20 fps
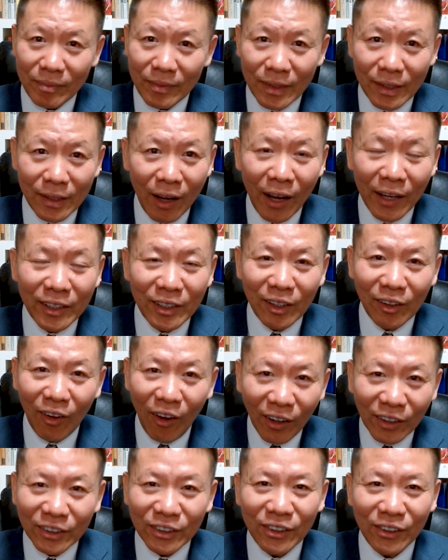
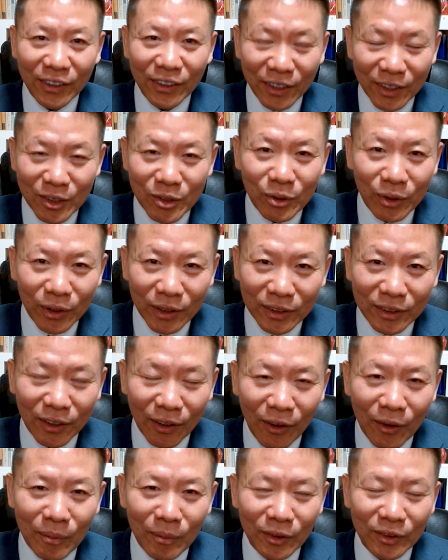ideological interest
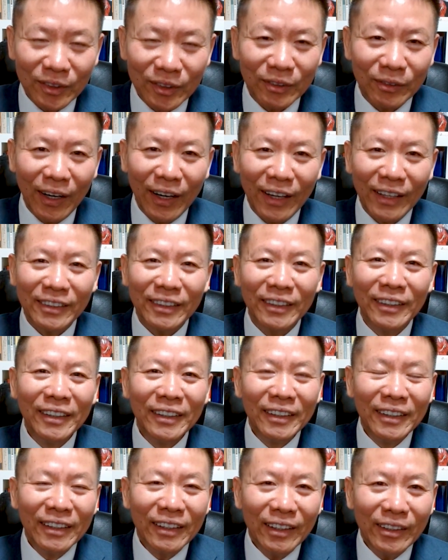almost, right?
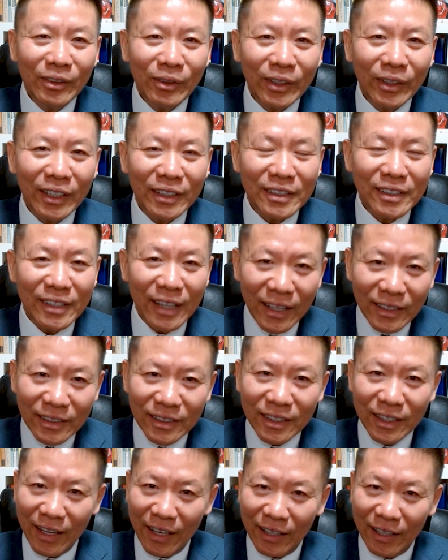You can sense
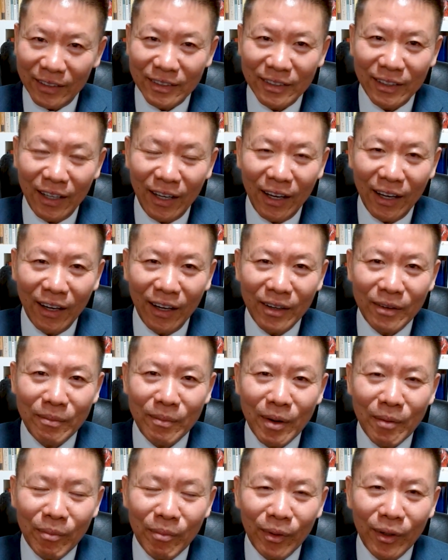that. I
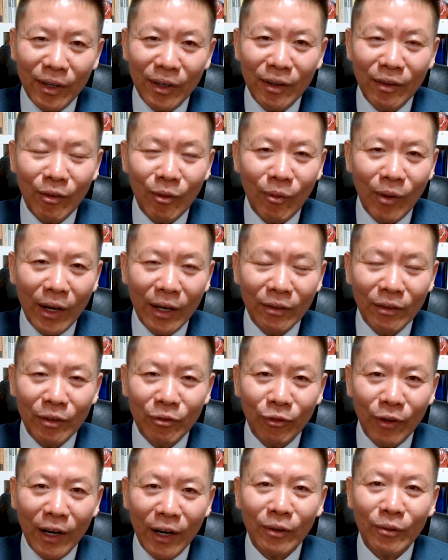remember one of
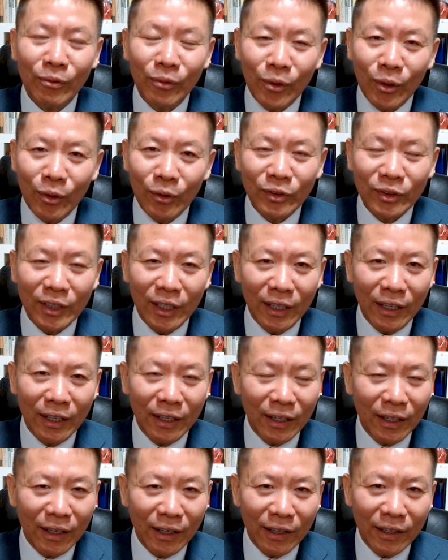Frank Wolf's
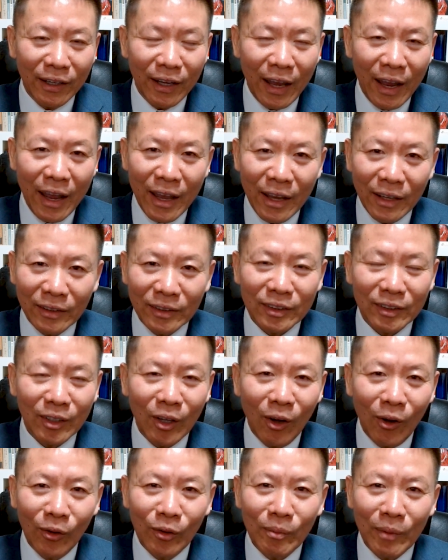aides
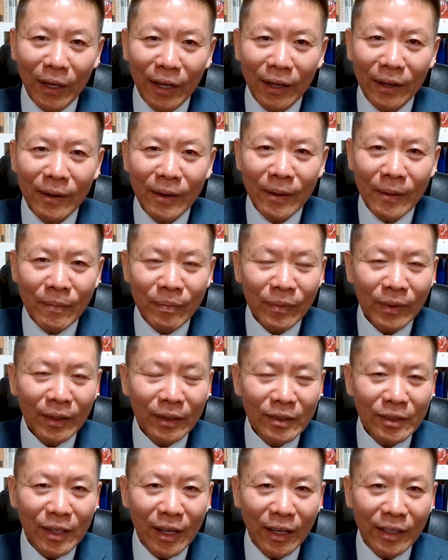told me,
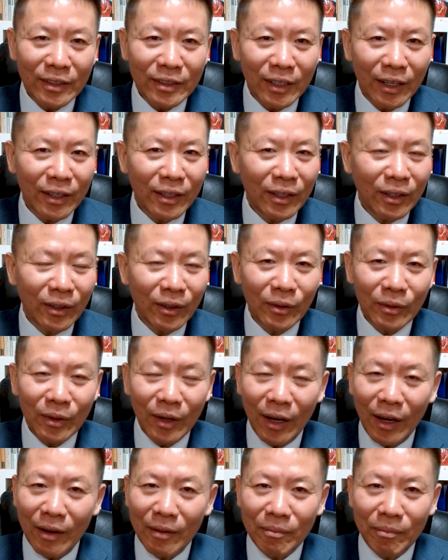said,
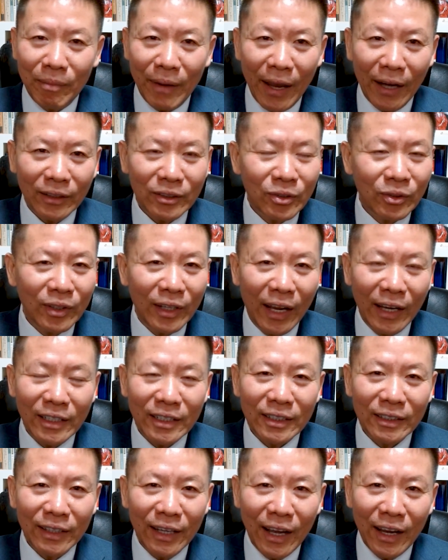back to the
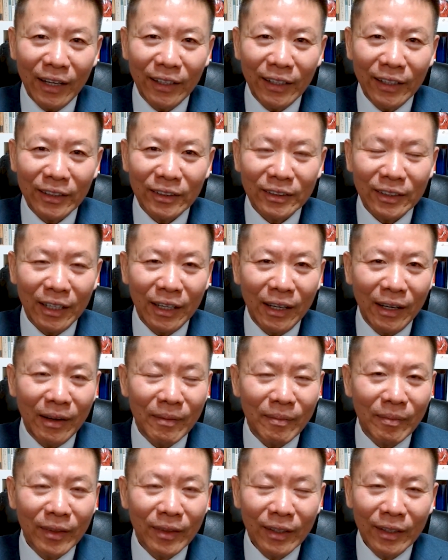1990s,
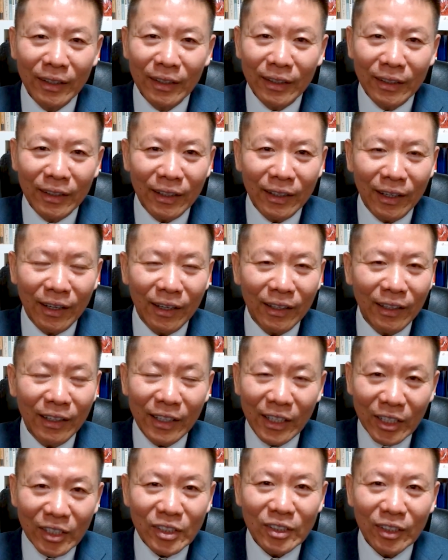at
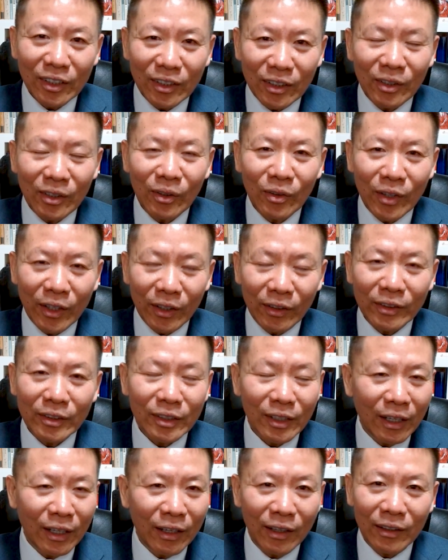least there's
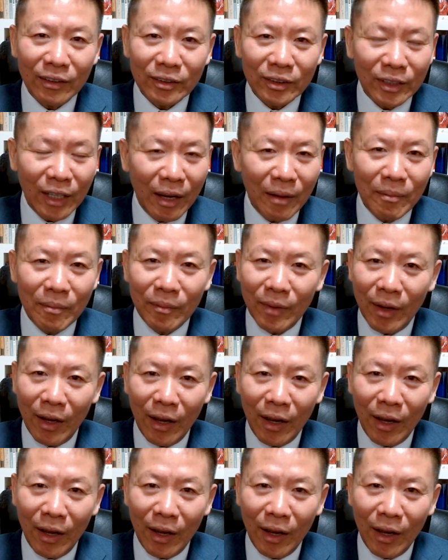some